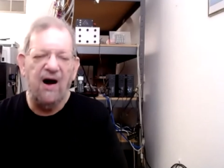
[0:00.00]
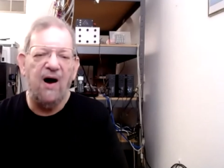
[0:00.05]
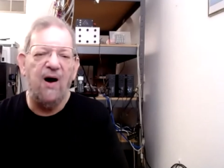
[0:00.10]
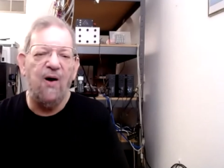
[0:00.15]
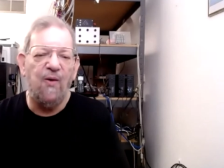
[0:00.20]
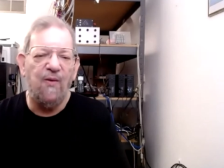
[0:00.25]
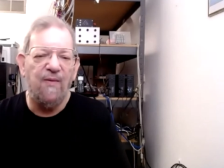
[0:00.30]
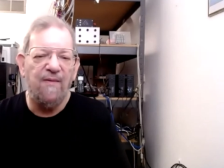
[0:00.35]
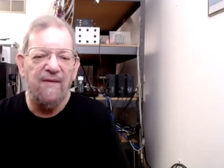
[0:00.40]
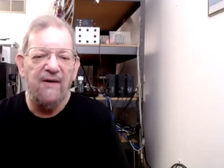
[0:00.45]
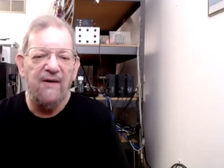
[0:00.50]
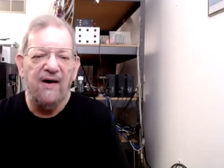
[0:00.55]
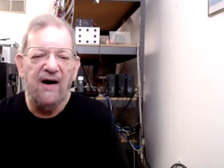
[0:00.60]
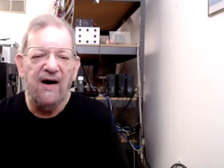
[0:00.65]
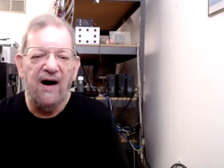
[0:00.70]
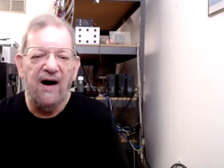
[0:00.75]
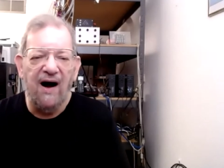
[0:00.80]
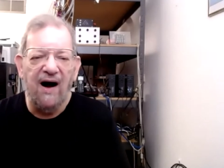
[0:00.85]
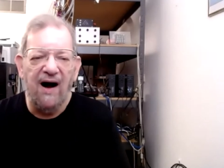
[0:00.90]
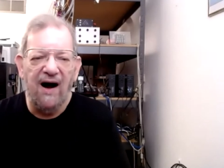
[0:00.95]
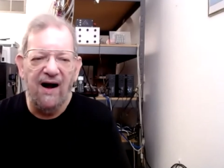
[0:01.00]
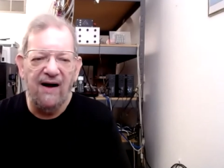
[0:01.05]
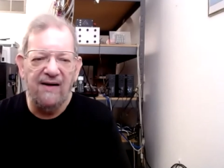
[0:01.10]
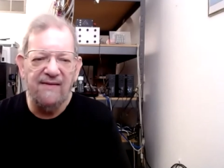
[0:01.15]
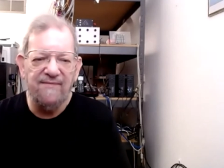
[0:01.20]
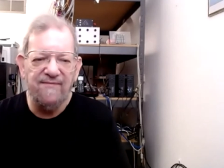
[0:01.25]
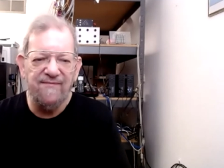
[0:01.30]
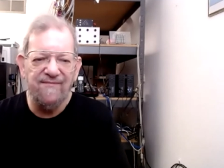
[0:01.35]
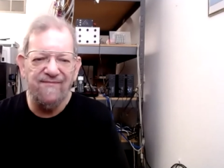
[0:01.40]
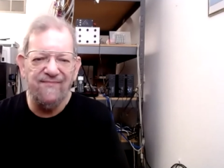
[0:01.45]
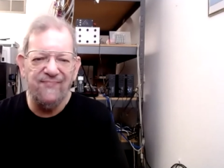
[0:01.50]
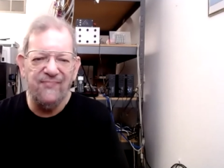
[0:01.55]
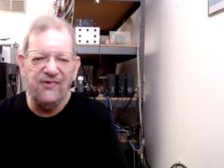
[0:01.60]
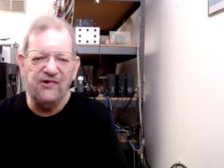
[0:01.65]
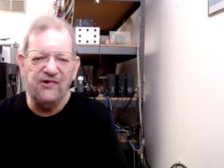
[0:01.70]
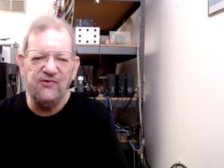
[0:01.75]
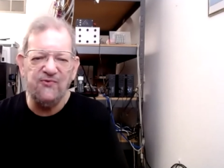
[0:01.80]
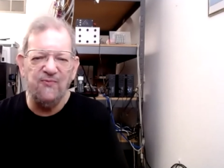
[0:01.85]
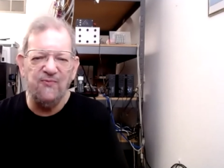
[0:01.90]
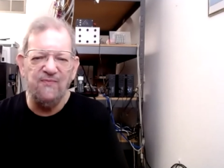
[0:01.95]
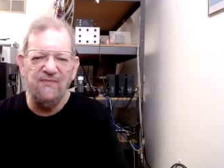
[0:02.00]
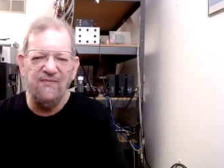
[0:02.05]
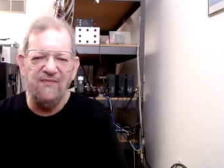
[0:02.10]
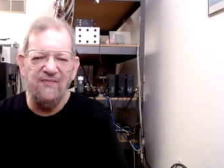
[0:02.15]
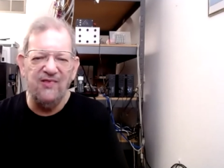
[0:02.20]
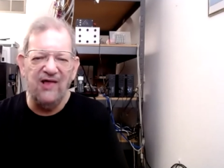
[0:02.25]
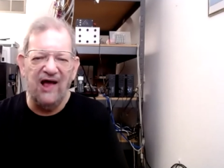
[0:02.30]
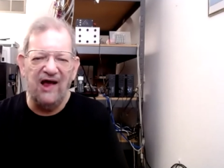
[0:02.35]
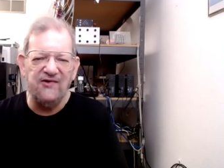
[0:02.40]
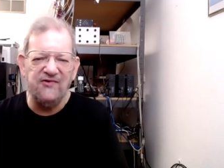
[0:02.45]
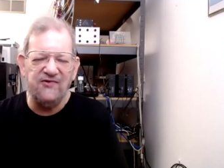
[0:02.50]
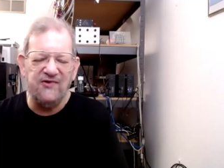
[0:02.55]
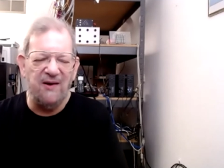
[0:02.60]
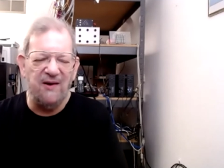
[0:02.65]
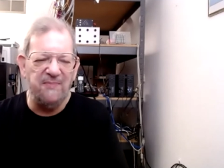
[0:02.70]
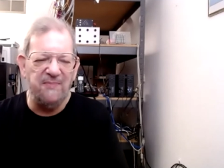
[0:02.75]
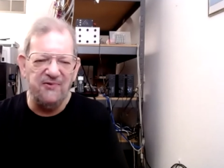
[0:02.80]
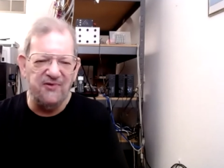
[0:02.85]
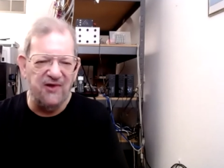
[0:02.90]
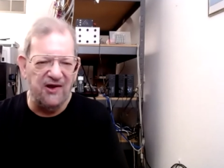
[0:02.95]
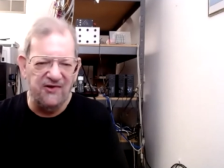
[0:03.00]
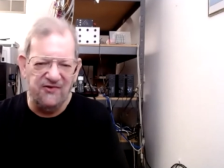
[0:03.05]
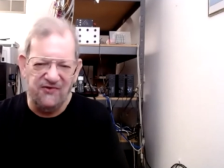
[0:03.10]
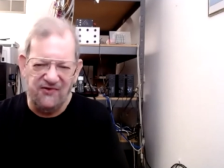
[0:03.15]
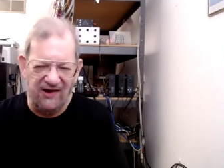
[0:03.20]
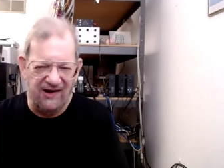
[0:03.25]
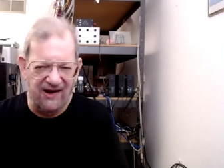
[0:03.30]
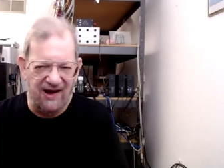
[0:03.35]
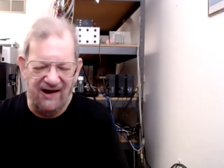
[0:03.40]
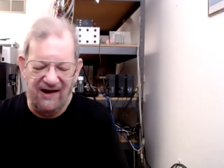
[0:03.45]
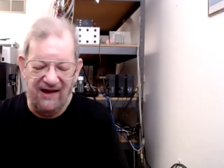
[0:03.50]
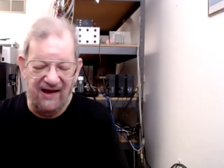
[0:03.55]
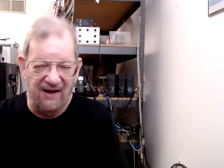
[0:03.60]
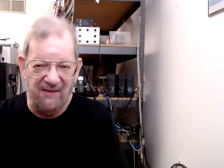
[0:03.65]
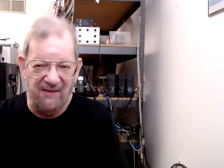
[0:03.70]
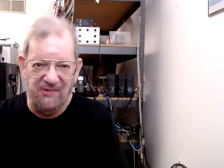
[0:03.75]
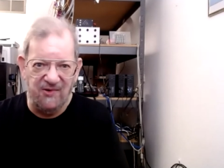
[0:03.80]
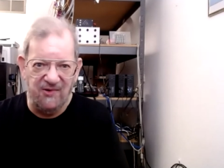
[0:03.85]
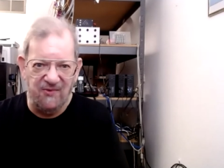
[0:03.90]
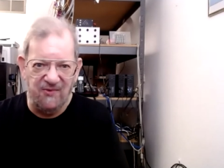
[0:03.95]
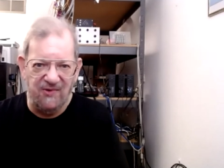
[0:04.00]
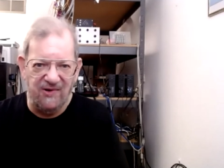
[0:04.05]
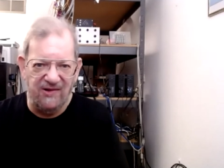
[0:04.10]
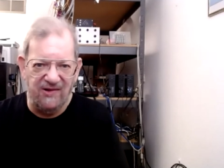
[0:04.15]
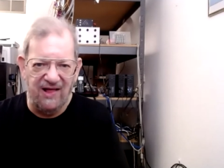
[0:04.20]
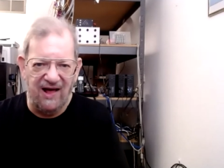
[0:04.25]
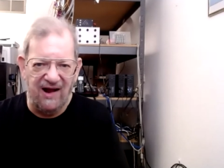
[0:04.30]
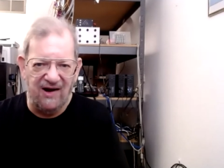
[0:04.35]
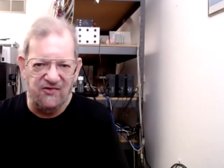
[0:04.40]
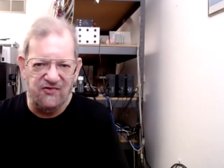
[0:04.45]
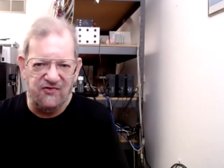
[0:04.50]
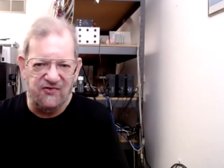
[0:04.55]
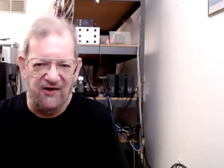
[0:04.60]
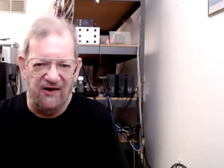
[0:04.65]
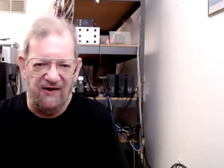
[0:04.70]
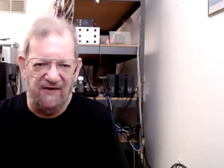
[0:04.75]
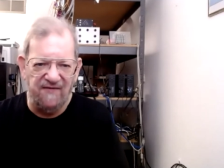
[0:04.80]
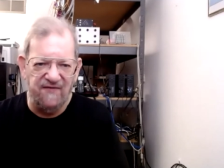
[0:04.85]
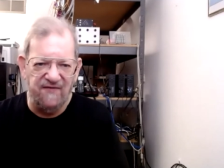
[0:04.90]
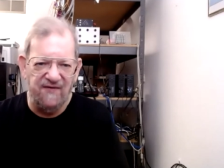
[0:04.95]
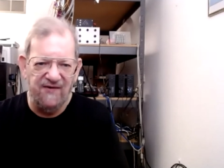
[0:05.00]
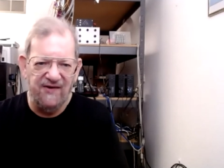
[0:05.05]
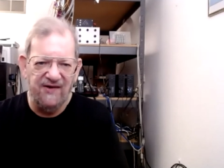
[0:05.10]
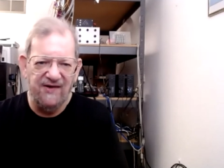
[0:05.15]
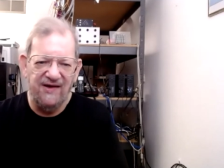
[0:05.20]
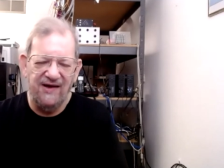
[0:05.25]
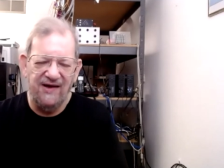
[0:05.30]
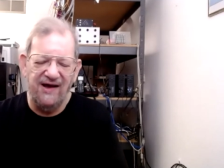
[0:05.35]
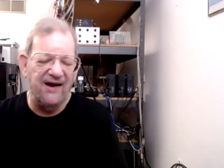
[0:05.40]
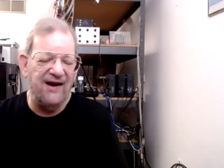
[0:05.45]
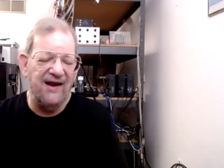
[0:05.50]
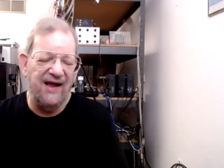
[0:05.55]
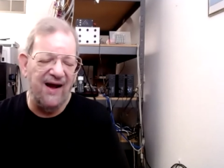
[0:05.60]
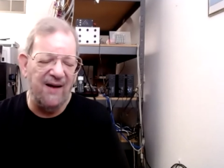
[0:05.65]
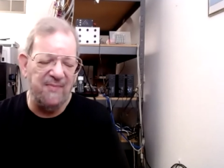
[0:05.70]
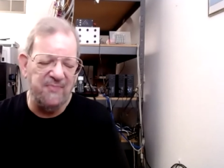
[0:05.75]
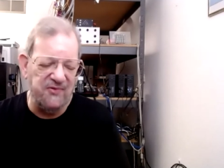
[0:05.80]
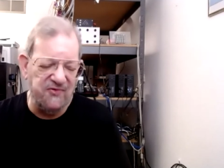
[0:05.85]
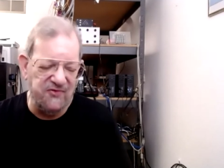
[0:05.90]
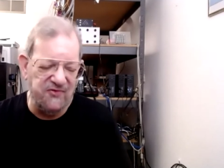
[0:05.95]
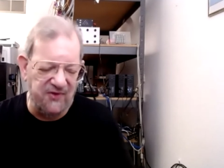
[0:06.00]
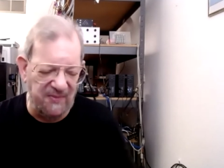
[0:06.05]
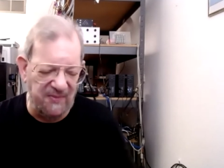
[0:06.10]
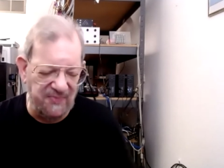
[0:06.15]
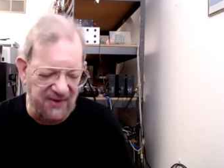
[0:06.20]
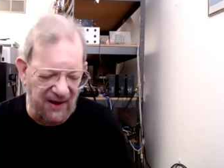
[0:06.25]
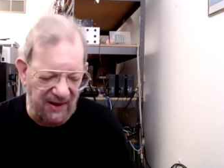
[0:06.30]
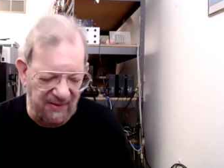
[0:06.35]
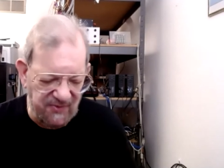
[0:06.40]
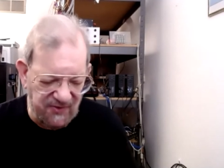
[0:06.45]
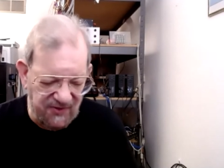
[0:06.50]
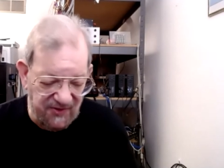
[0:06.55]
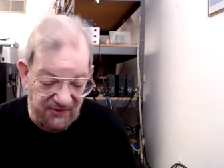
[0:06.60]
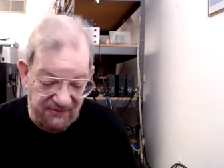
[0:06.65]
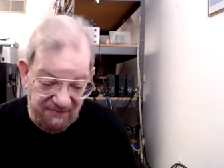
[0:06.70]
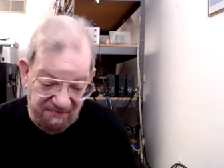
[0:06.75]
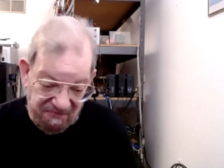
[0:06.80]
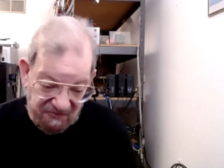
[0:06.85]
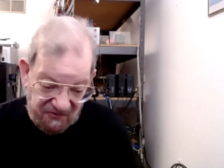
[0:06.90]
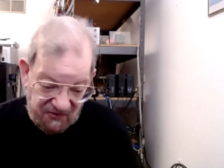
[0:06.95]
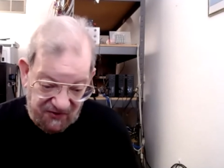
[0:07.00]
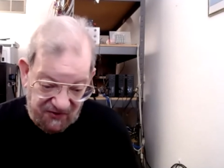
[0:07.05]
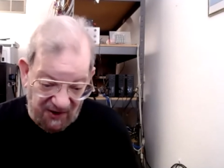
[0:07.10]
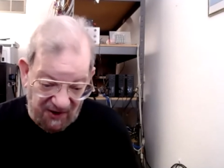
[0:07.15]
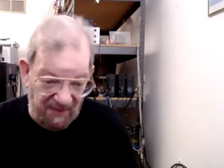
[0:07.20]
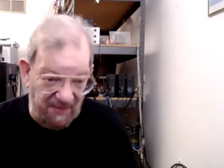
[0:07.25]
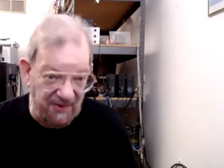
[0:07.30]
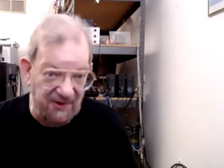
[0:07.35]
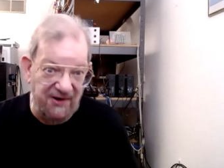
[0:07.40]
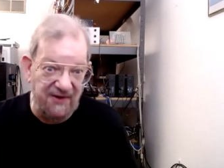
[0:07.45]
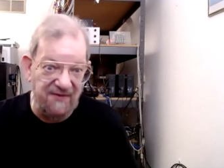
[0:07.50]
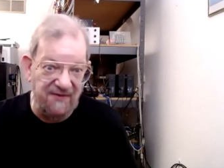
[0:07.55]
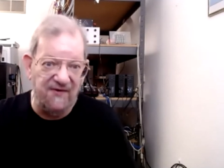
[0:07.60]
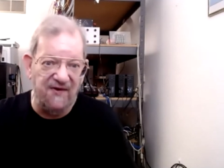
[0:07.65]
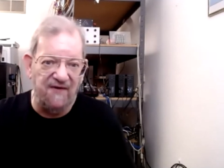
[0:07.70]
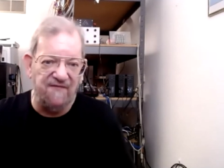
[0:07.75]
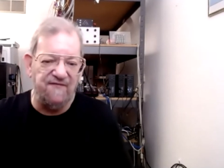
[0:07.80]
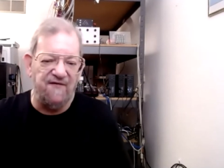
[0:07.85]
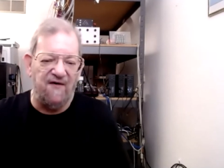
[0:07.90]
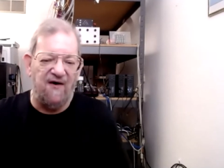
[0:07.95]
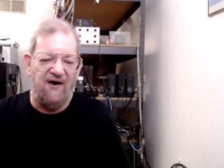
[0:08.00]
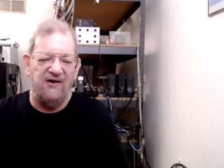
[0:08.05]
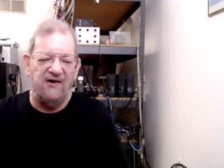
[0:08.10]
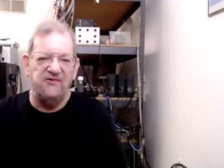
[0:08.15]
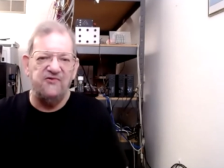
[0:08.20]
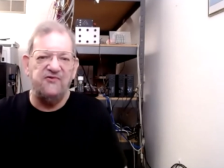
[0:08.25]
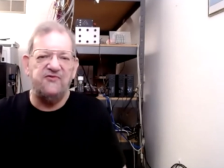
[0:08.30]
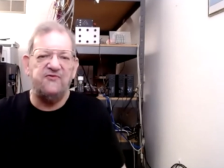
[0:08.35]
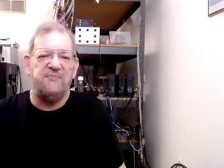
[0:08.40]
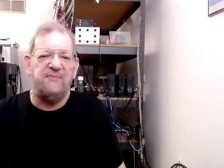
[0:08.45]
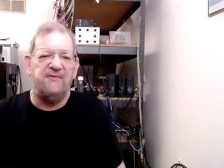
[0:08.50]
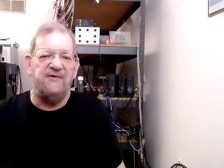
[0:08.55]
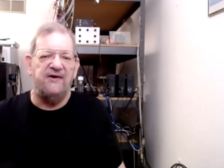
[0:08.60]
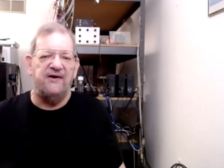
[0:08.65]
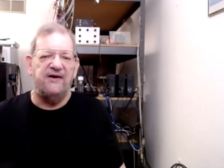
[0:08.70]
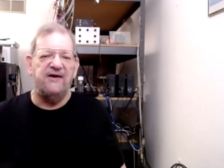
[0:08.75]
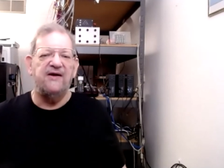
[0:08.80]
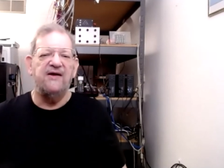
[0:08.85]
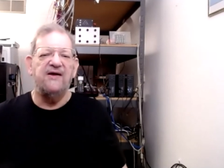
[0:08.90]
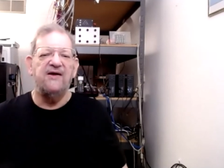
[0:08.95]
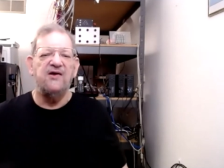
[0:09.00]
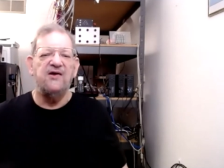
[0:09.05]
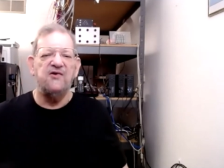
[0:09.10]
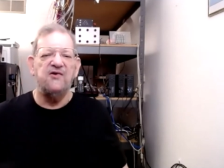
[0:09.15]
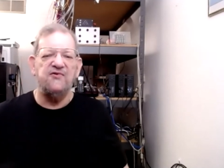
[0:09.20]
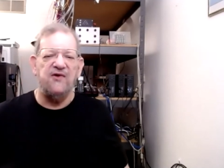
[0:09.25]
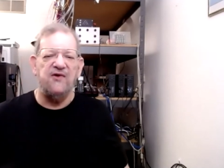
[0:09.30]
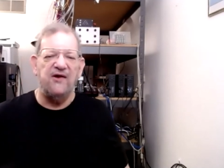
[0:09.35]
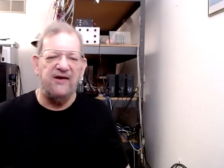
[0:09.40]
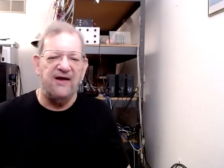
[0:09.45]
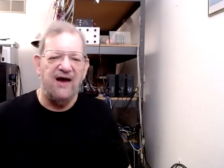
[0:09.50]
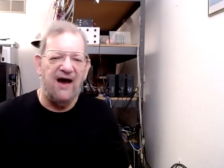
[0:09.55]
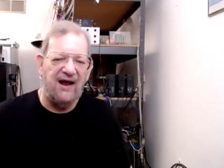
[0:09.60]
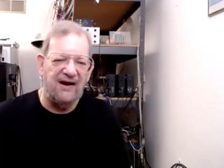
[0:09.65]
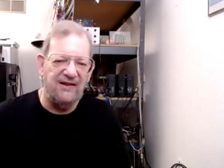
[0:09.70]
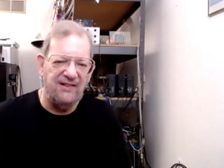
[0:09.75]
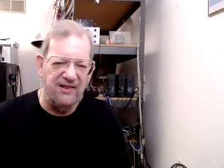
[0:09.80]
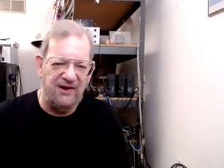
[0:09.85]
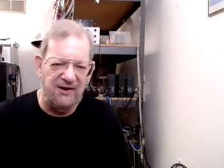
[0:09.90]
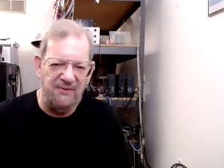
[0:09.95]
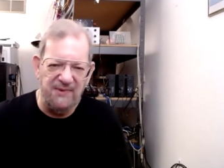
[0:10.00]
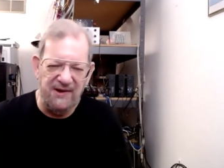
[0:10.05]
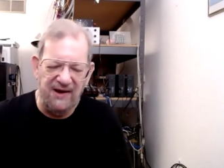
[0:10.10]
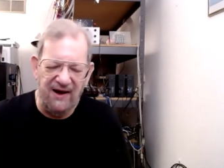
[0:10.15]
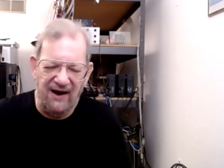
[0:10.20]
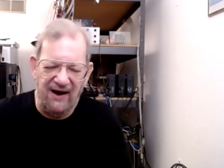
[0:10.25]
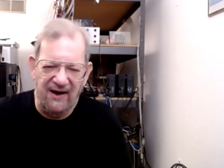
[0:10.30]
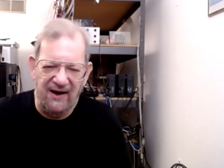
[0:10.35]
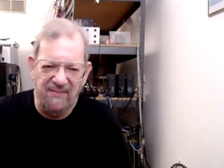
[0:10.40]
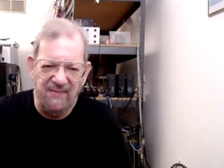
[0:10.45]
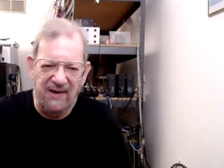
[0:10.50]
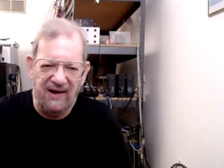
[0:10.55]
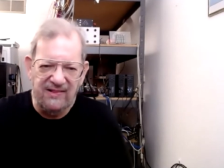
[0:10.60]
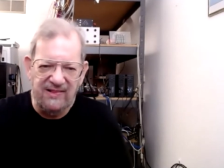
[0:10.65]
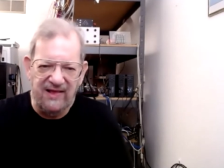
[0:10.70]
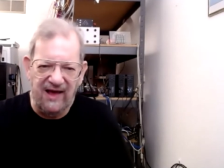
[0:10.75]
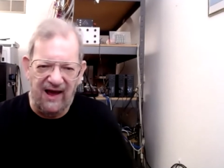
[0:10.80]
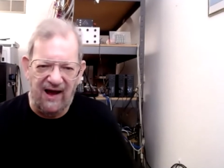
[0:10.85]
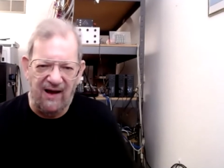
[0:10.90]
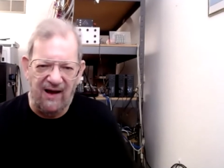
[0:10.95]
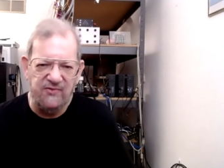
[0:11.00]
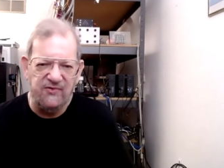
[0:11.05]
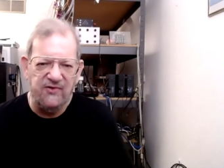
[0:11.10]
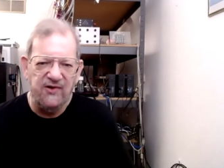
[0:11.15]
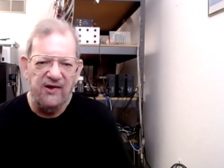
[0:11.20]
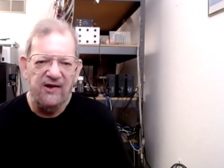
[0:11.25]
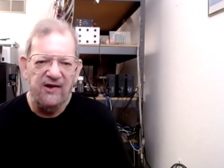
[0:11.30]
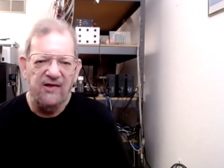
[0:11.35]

Oh, uh, this last couple days I got hammered with a lot of stuff and it happens sometimes in summer, even the fall and spring. So I got a little behind my labs